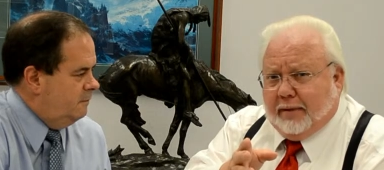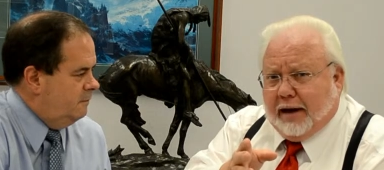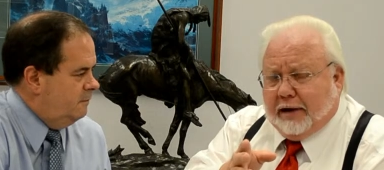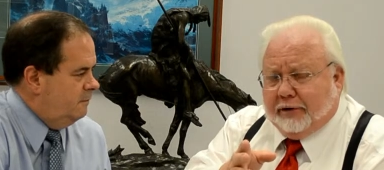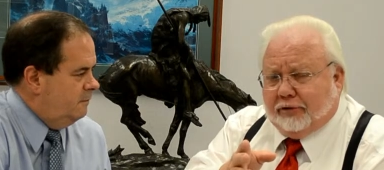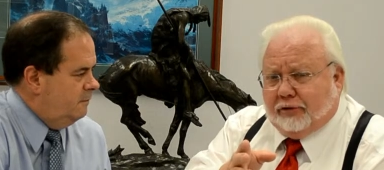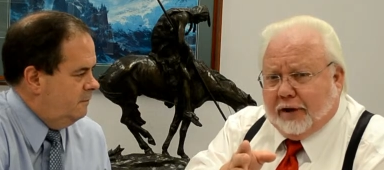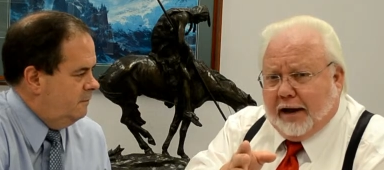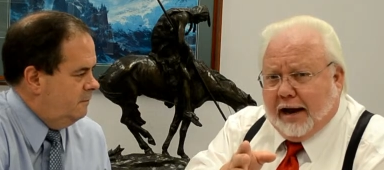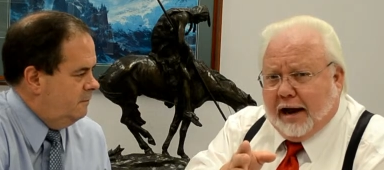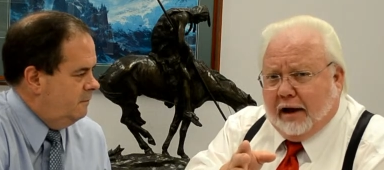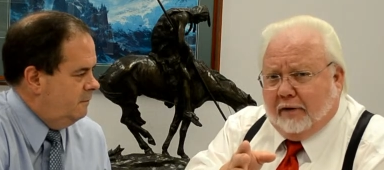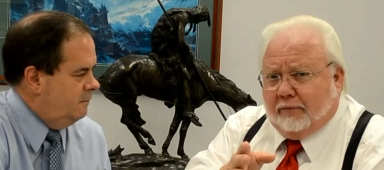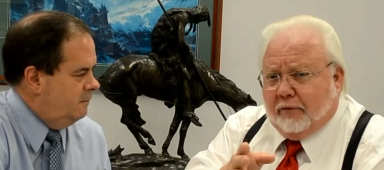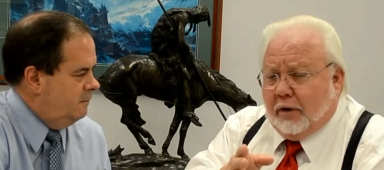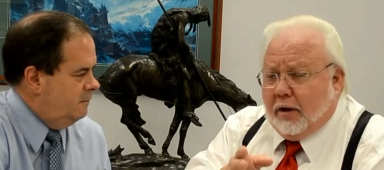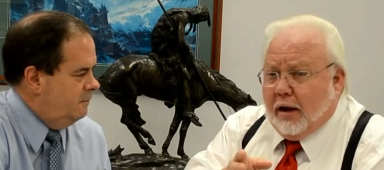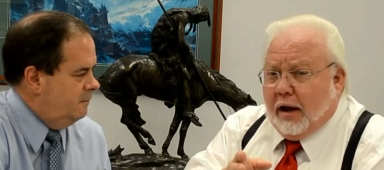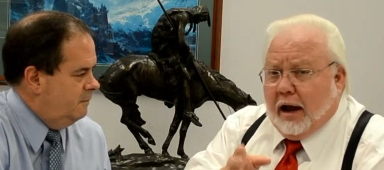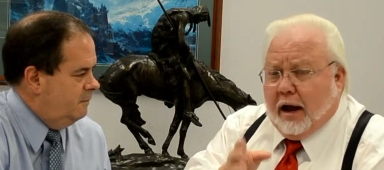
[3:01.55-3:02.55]
Speaker 1: my
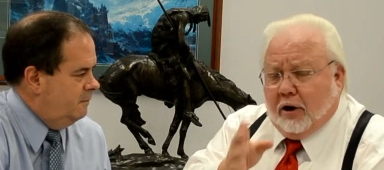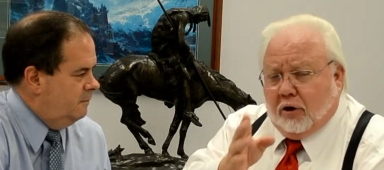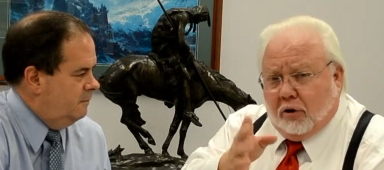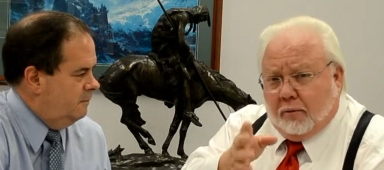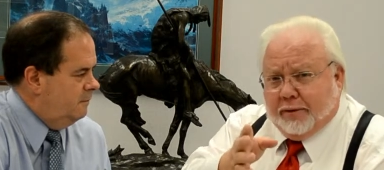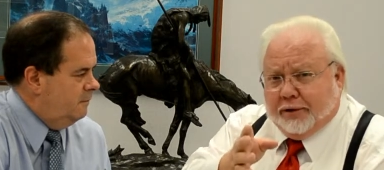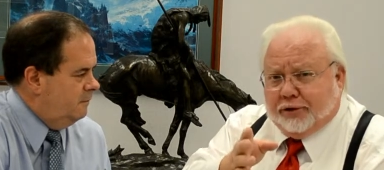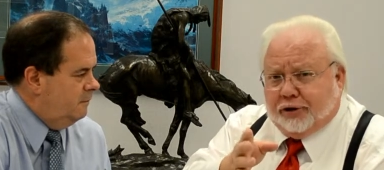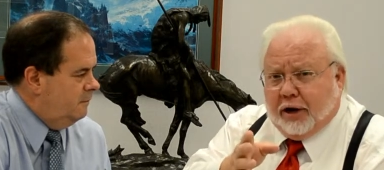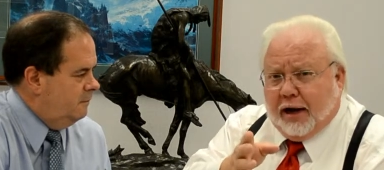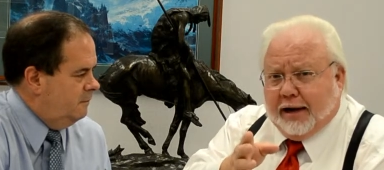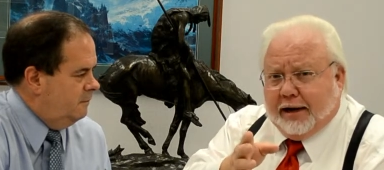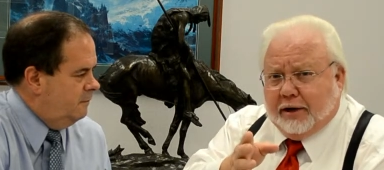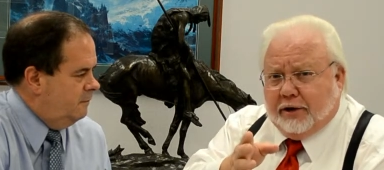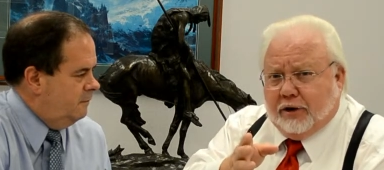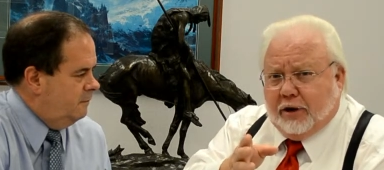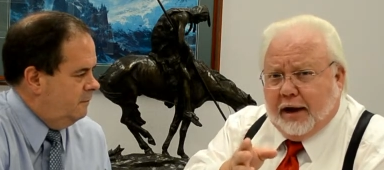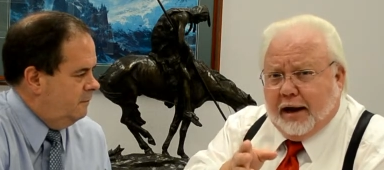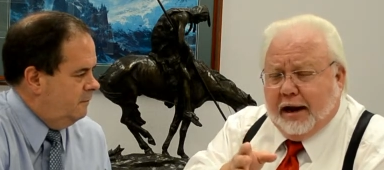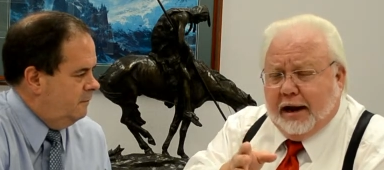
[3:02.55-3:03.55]
staff. I'm going to be
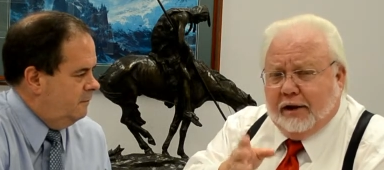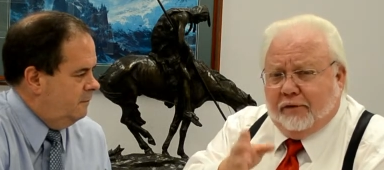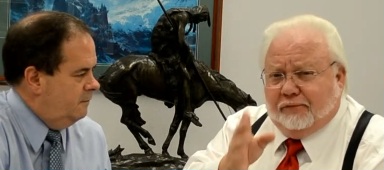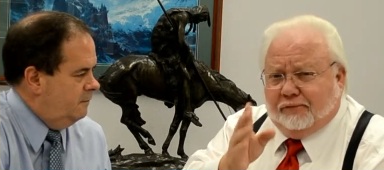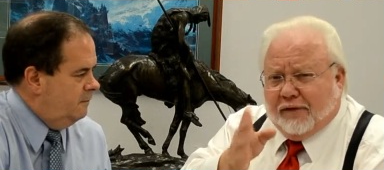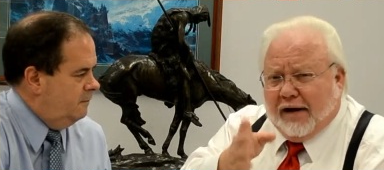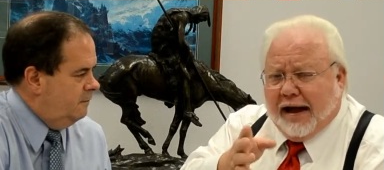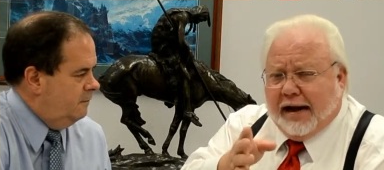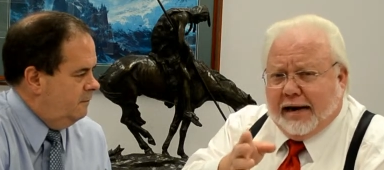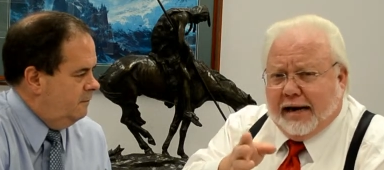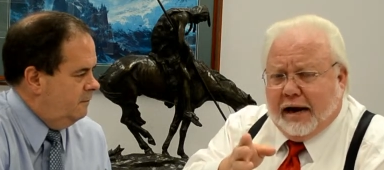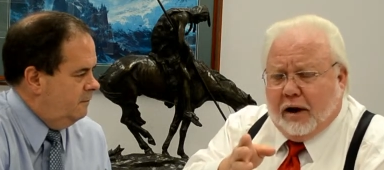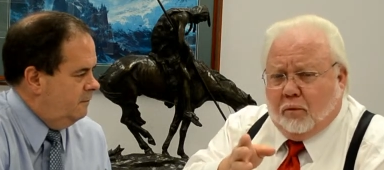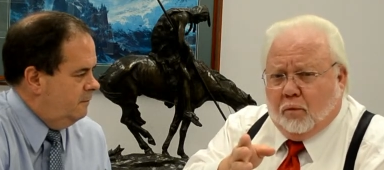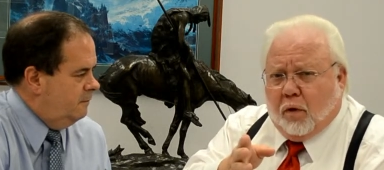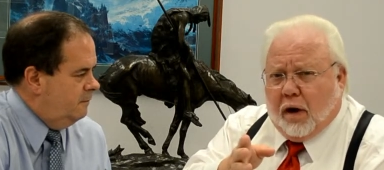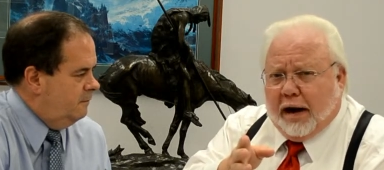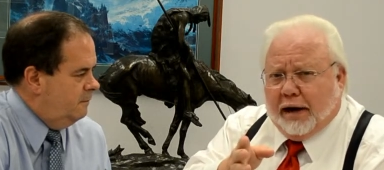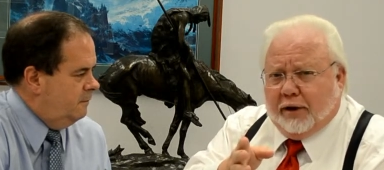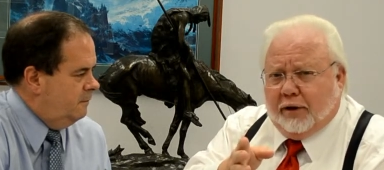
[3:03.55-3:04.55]
shaking your hand, finding
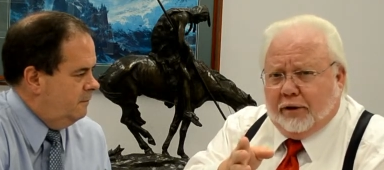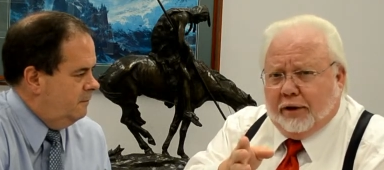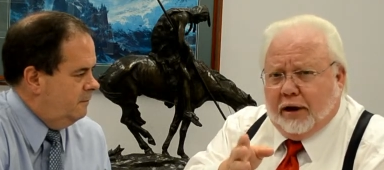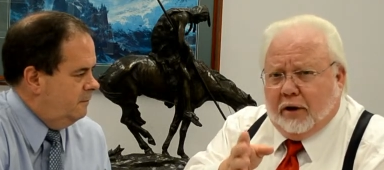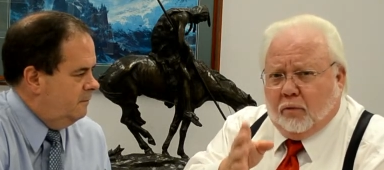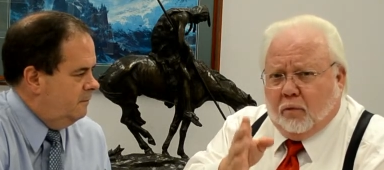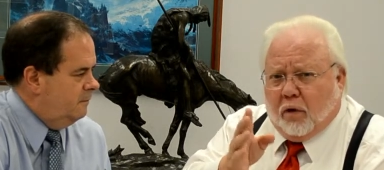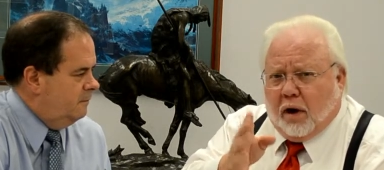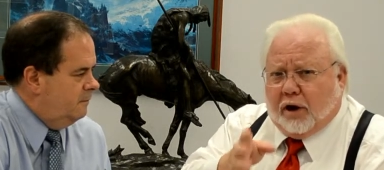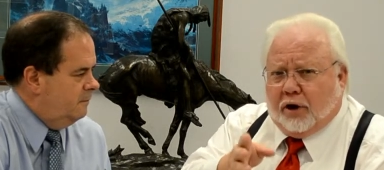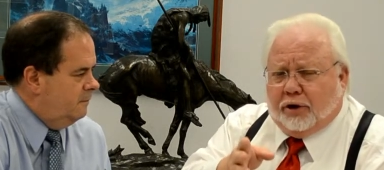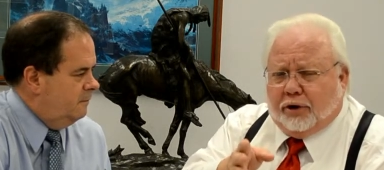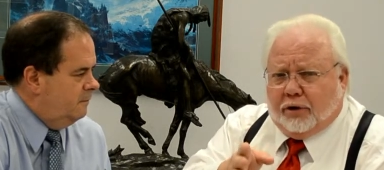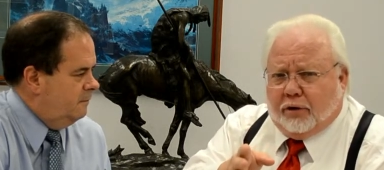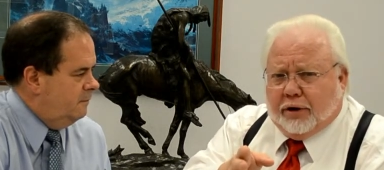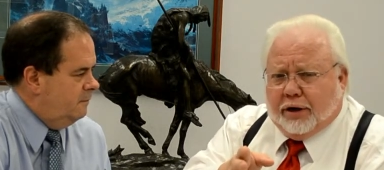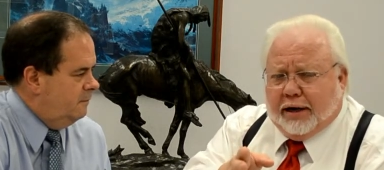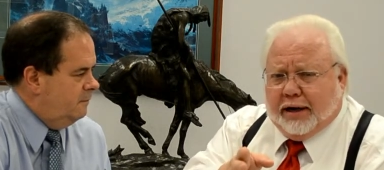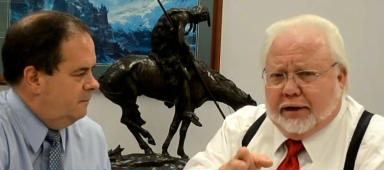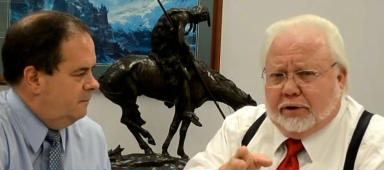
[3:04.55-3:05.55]
out why you're there, what are
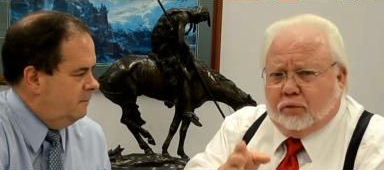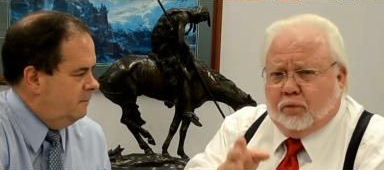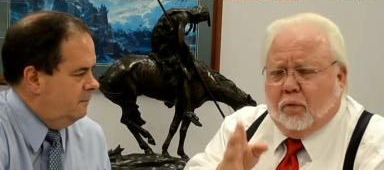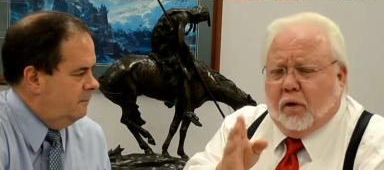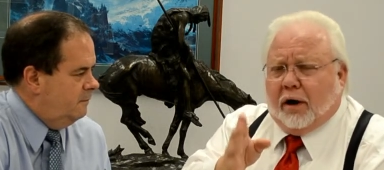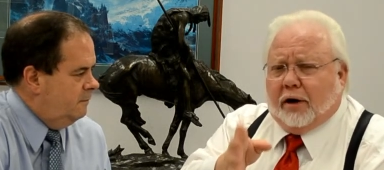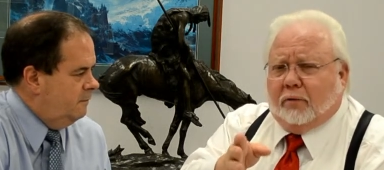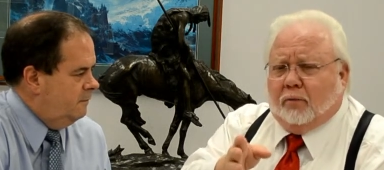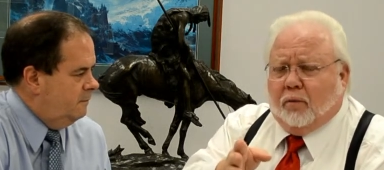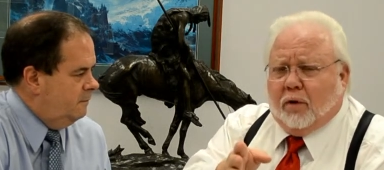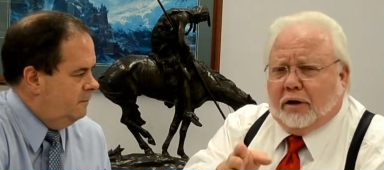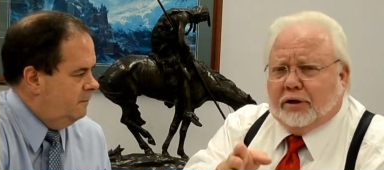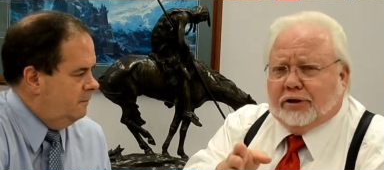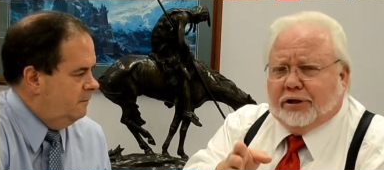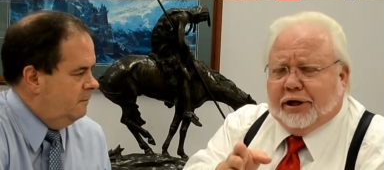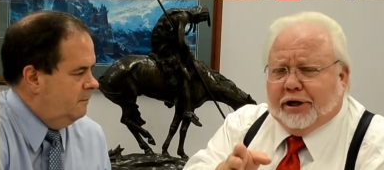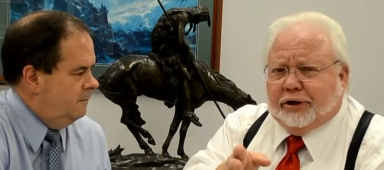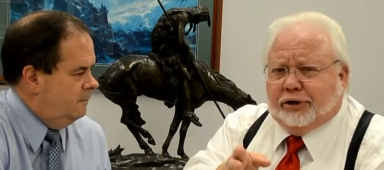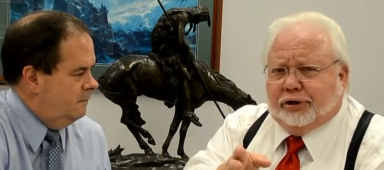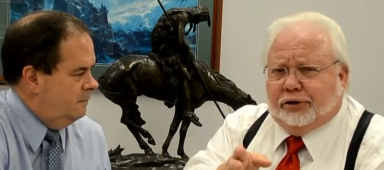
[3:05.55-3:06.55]
your needs, what are, what
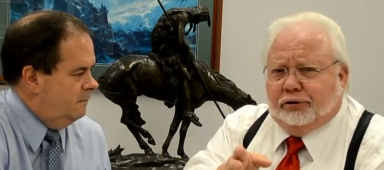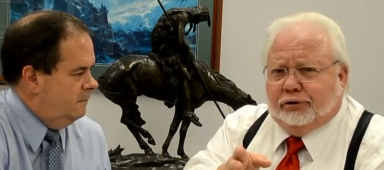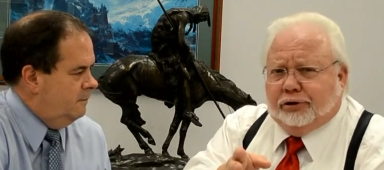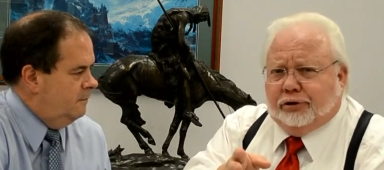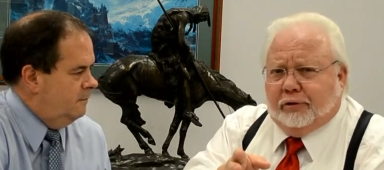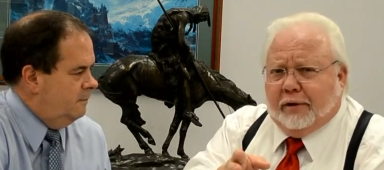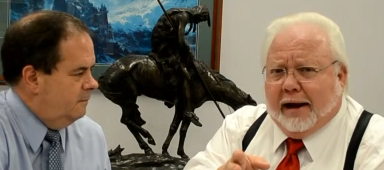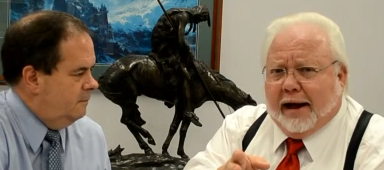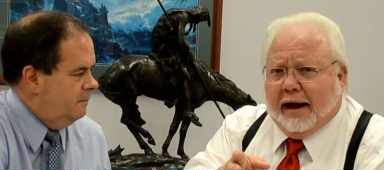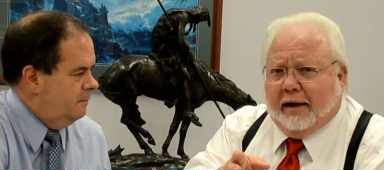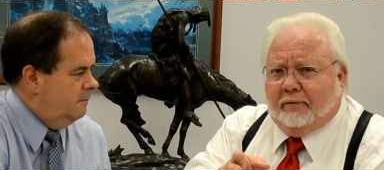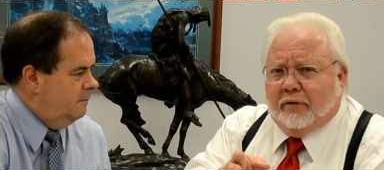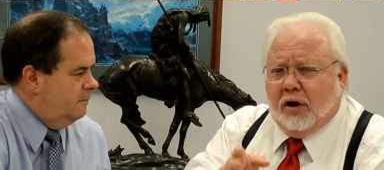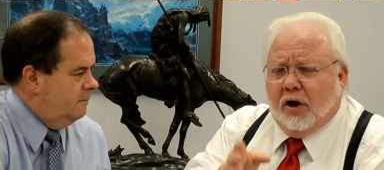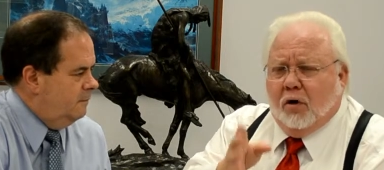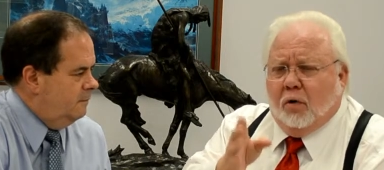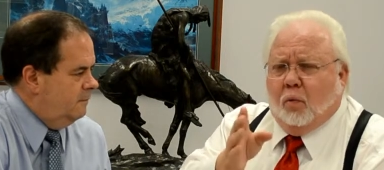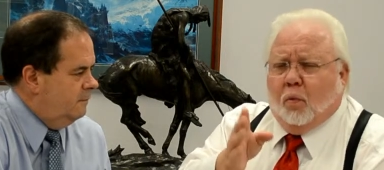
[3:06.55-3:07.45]
is the issues you have,